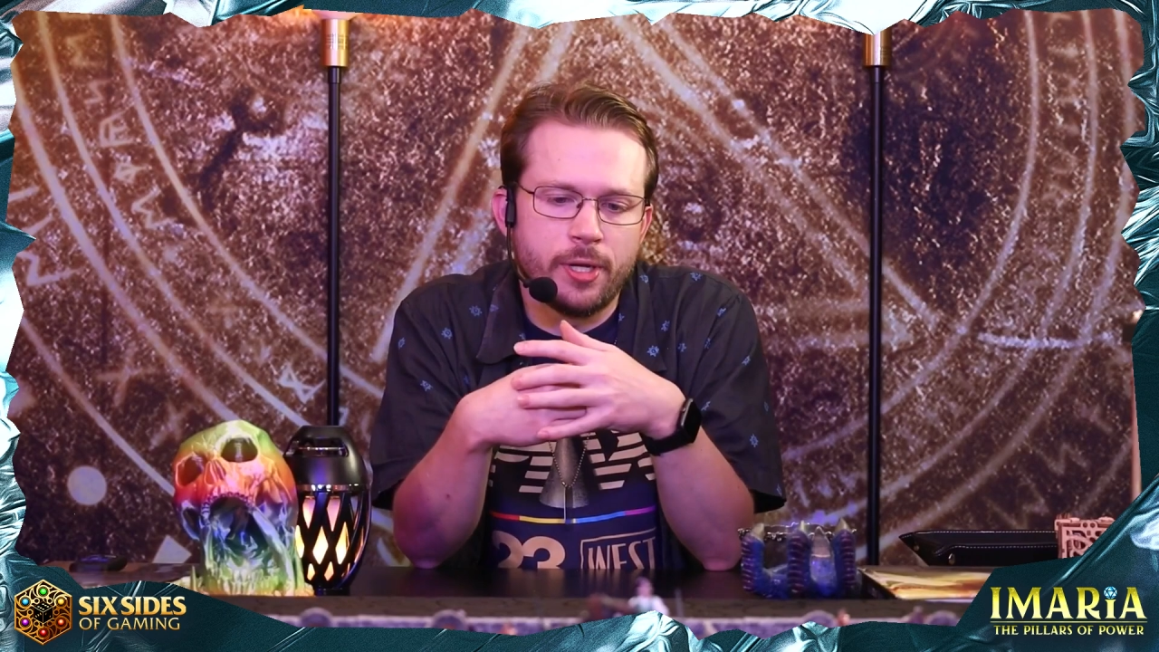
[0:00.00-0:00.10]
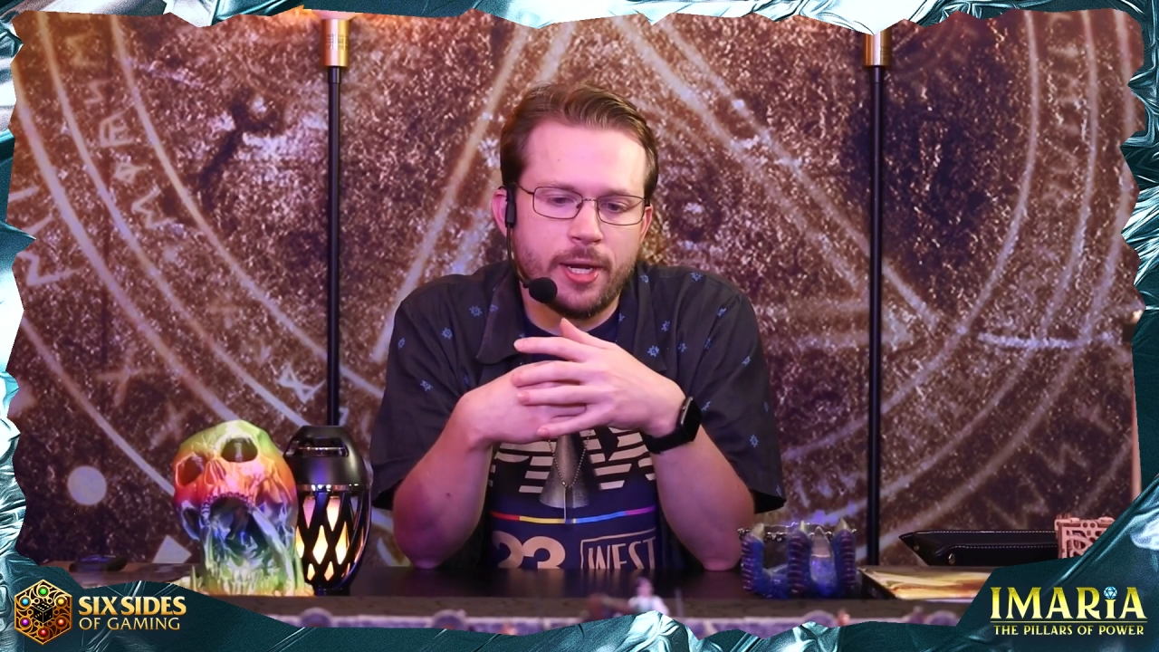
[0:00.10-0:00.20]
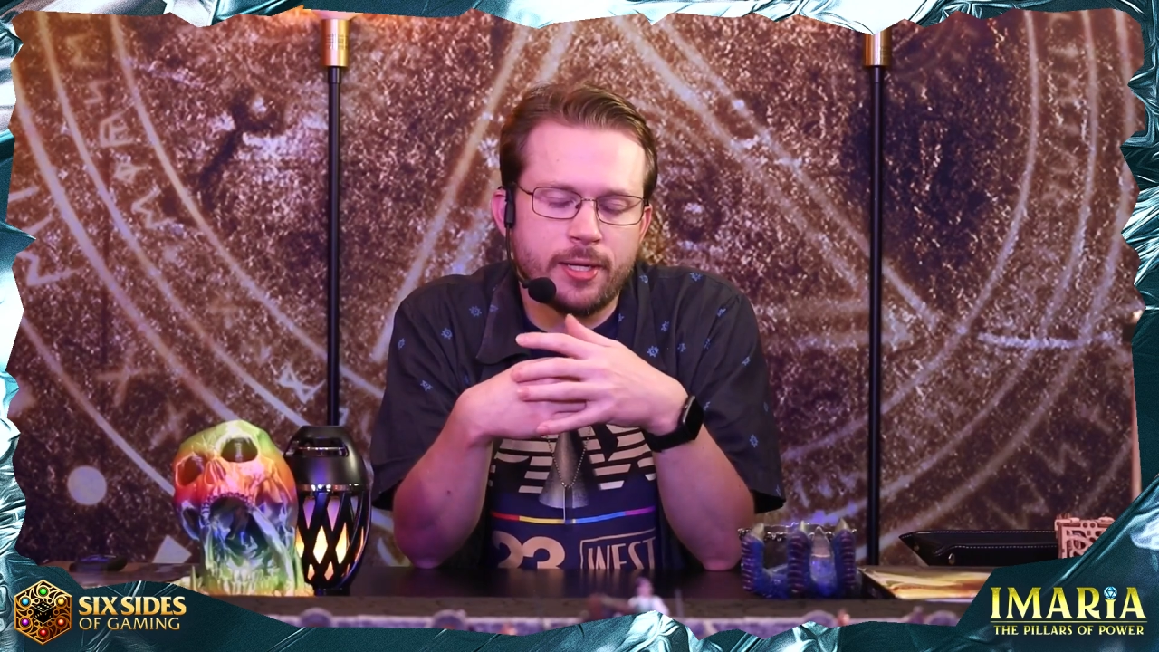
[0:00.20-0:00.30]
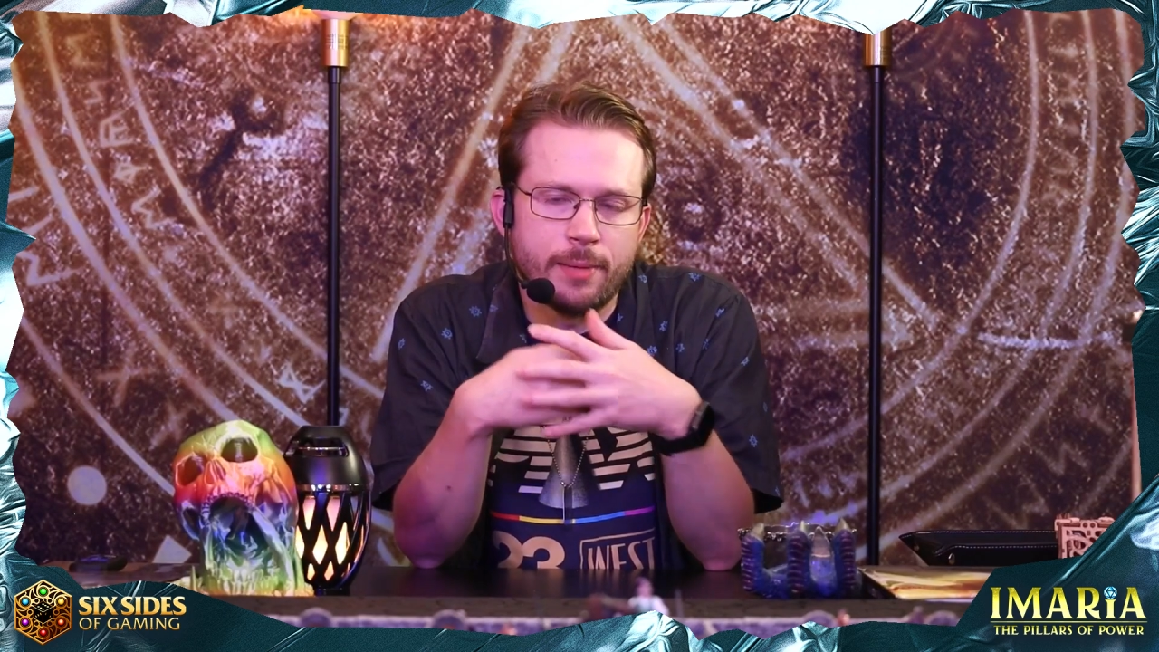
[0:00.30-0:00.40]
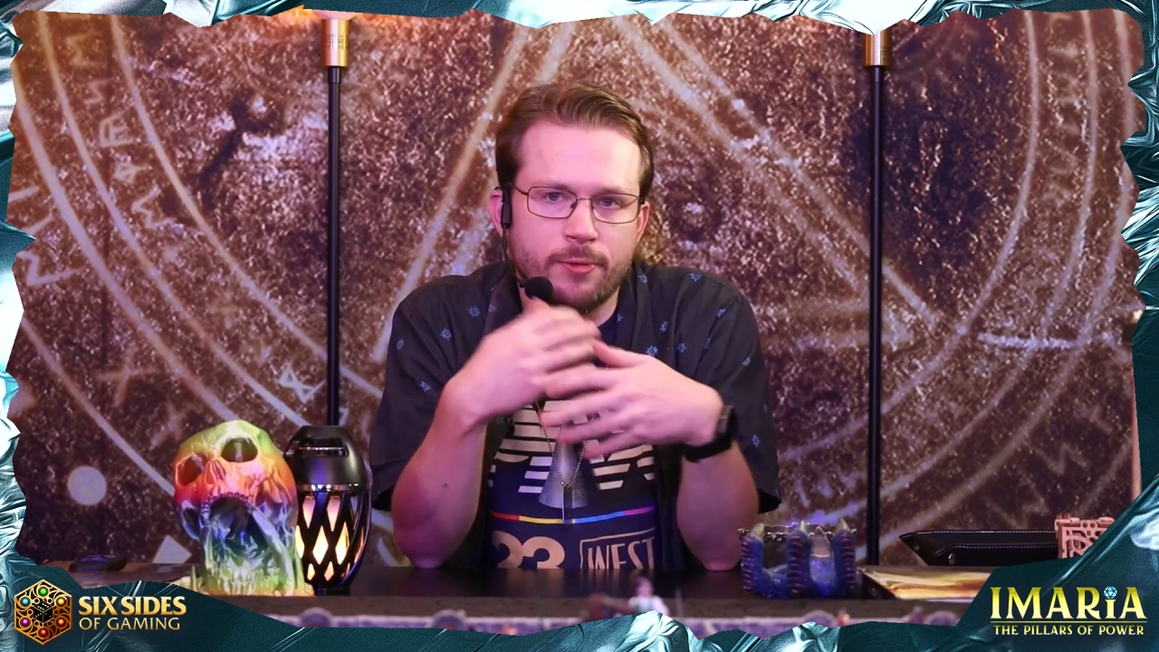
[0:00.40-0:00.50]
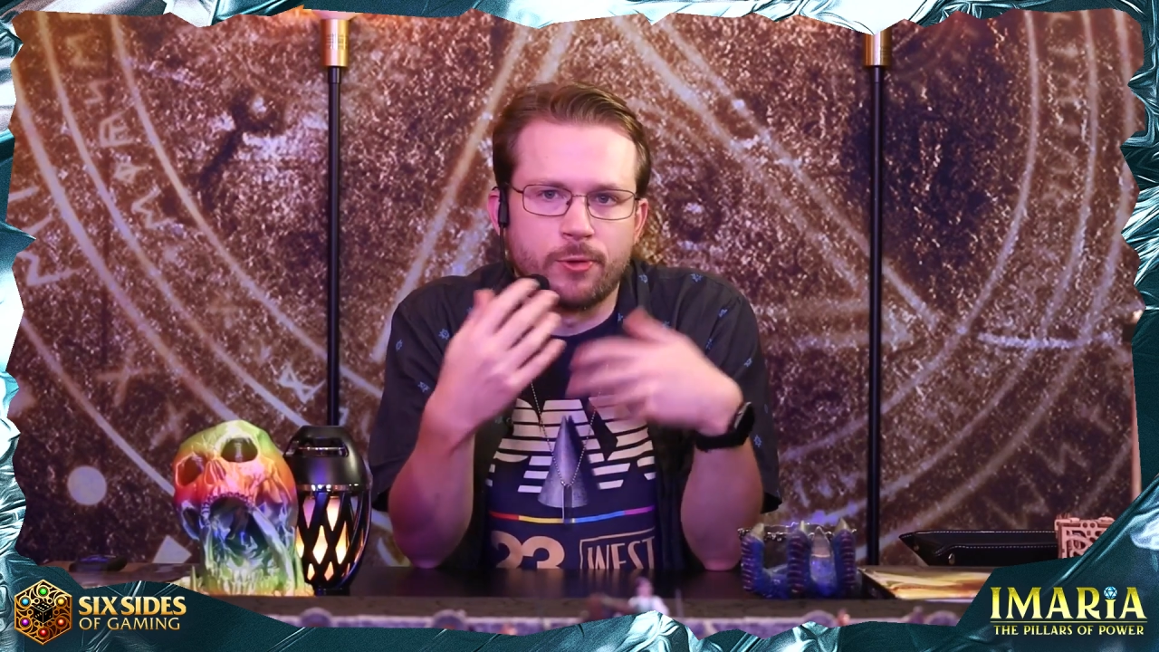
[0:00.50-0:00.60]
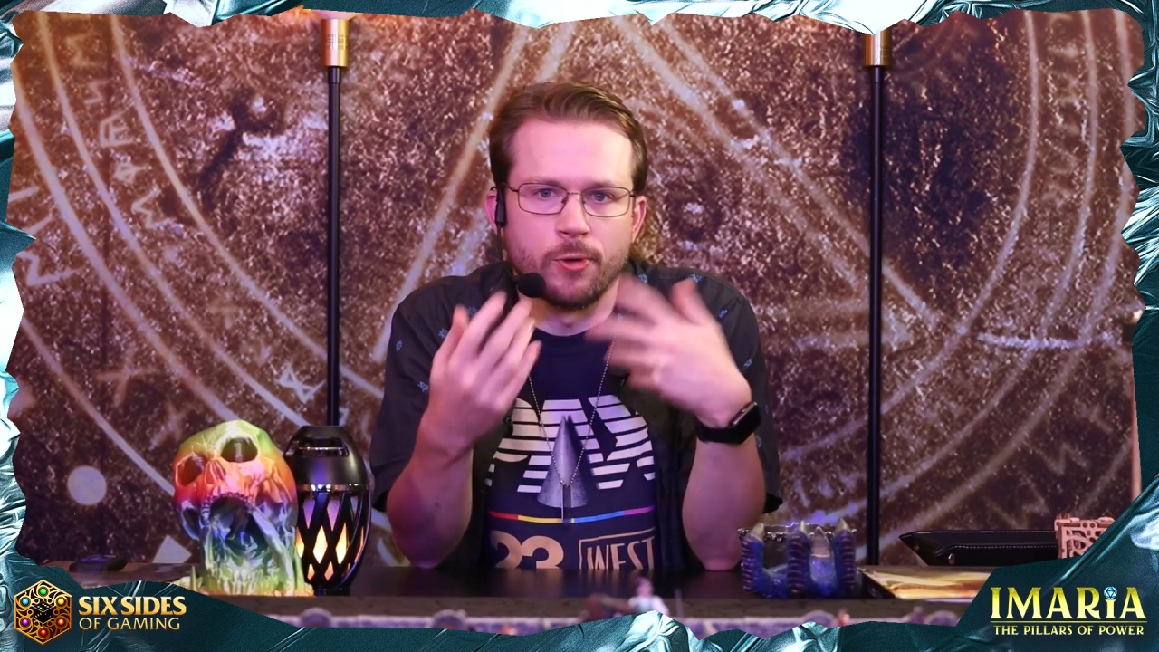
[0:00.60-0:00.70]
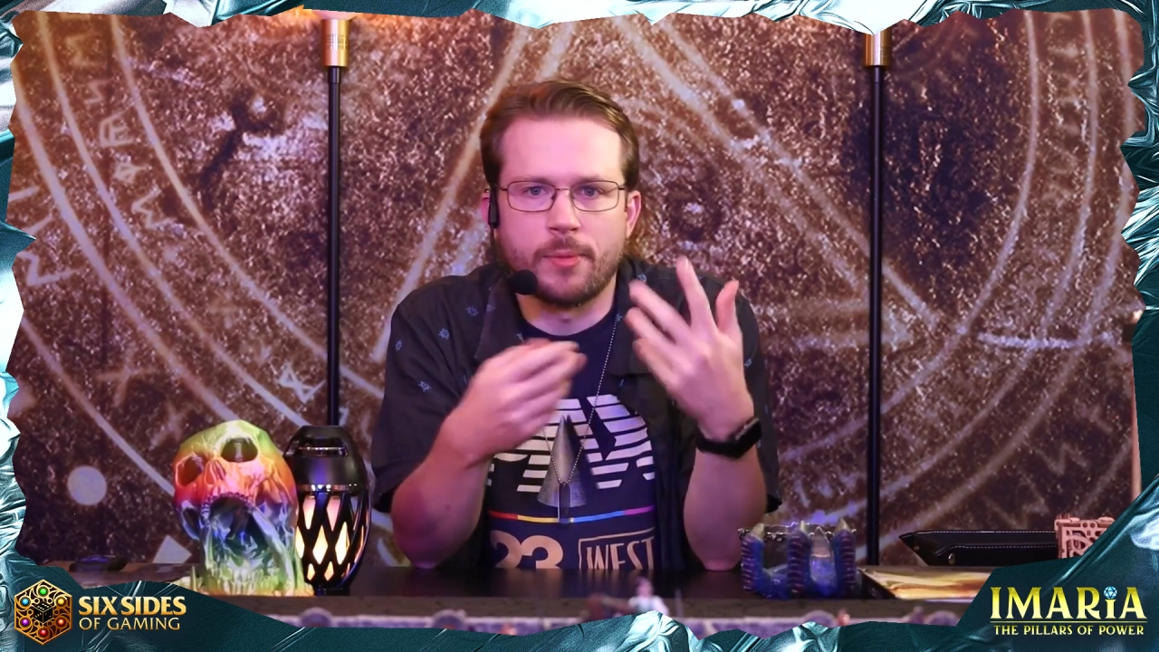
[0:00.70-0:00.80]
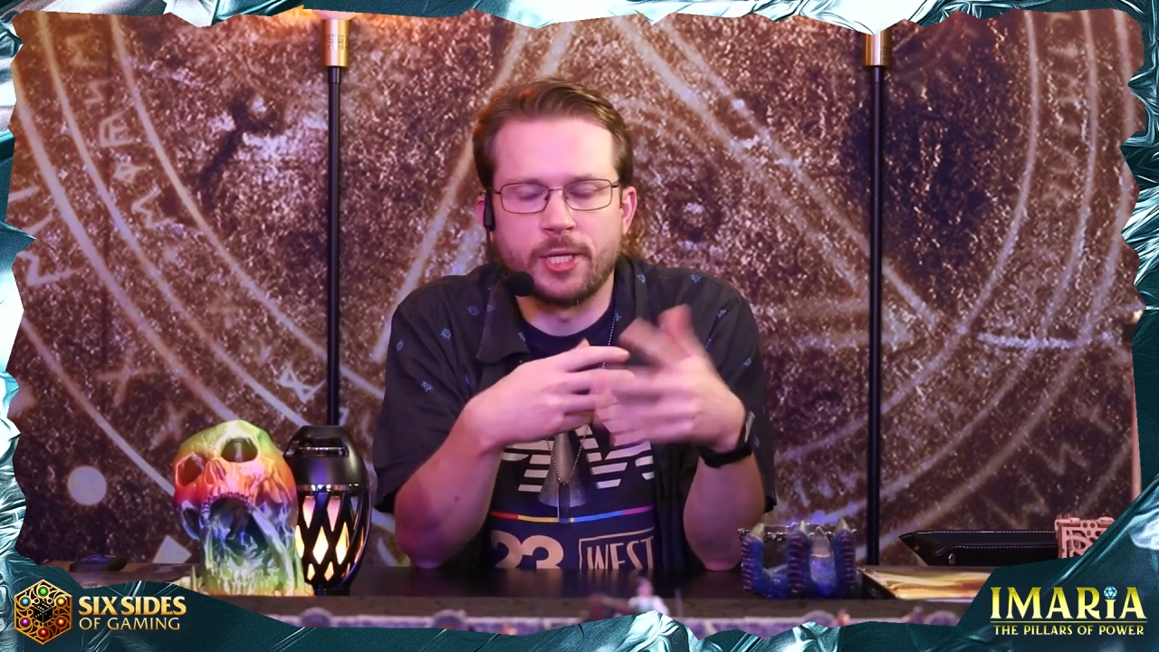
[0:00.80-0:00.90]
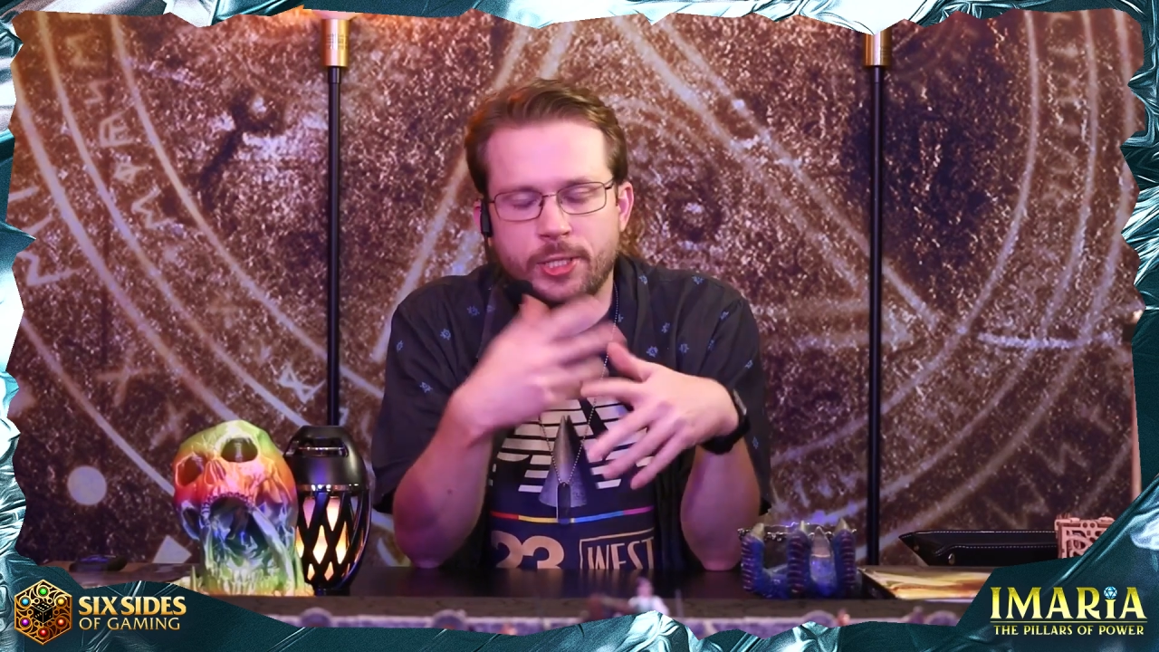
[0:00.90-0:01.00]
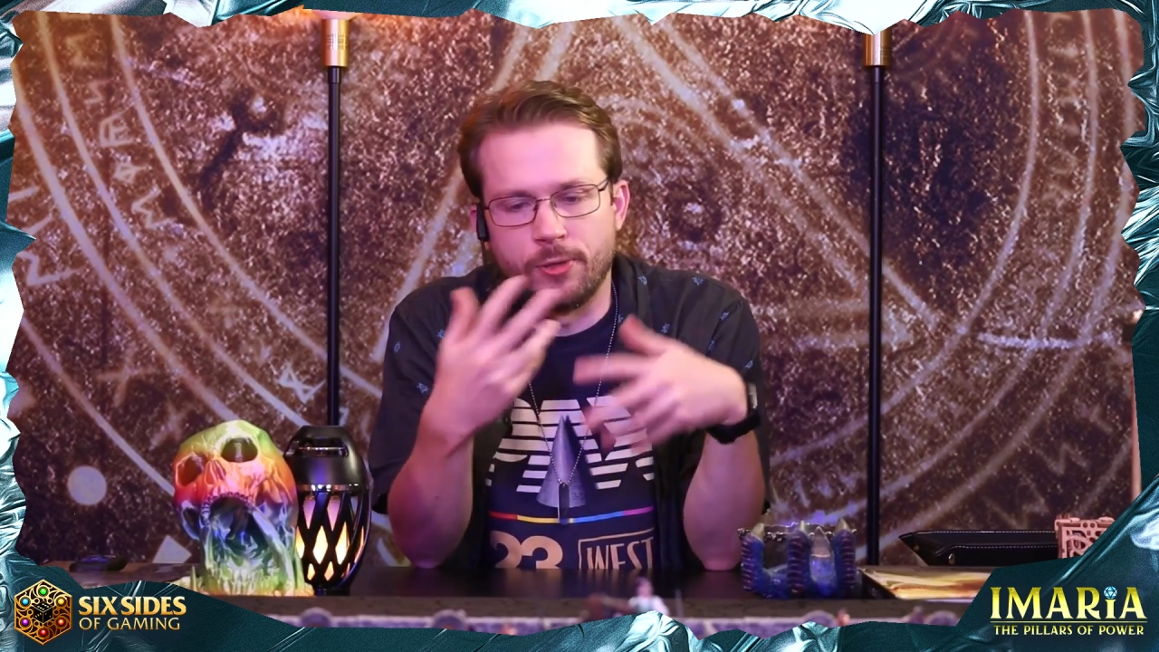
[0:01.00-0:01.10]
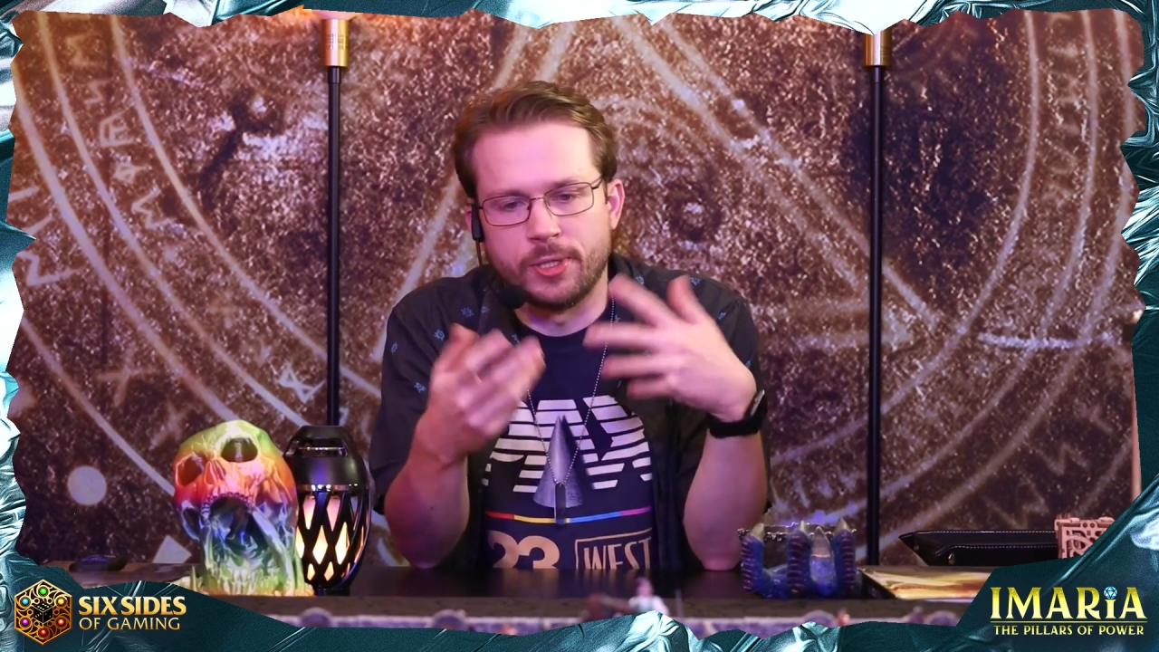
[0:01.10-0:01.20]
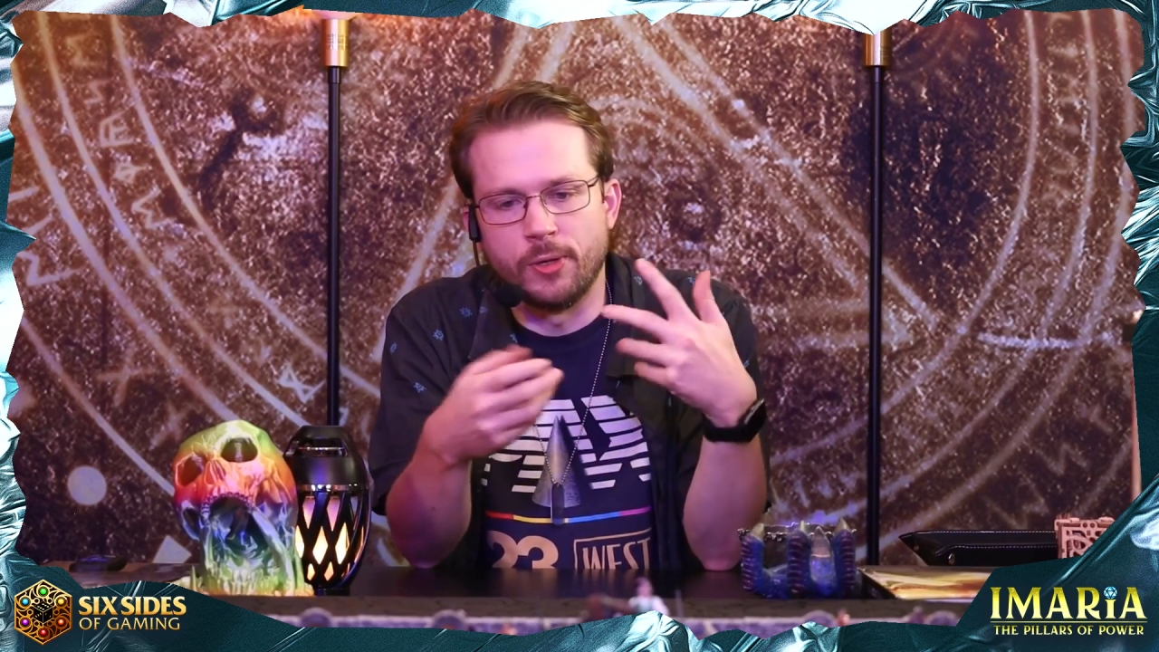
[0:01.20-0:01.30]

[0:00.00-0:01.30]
any type of chronomancy or,